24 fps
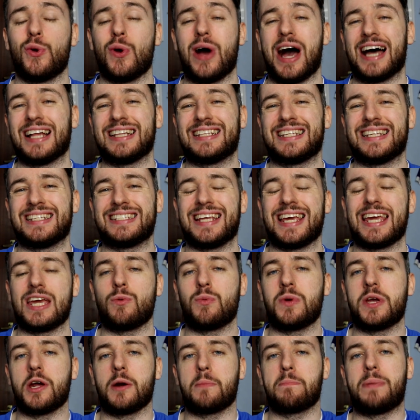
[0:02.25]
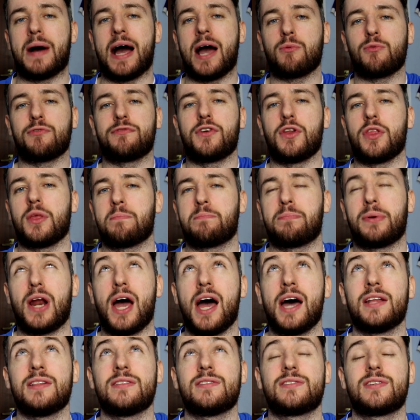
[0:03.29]
and today we are back with another
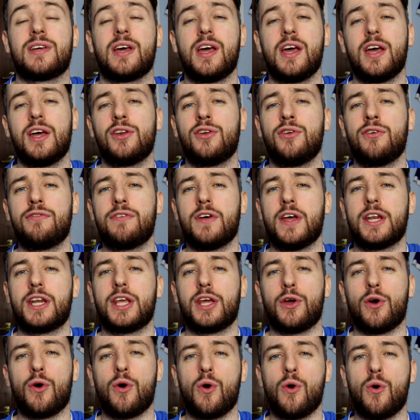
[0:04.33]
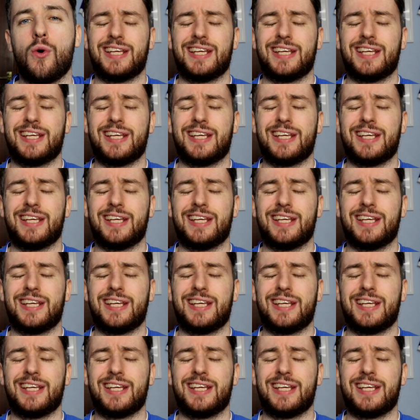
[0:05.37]
brand new video.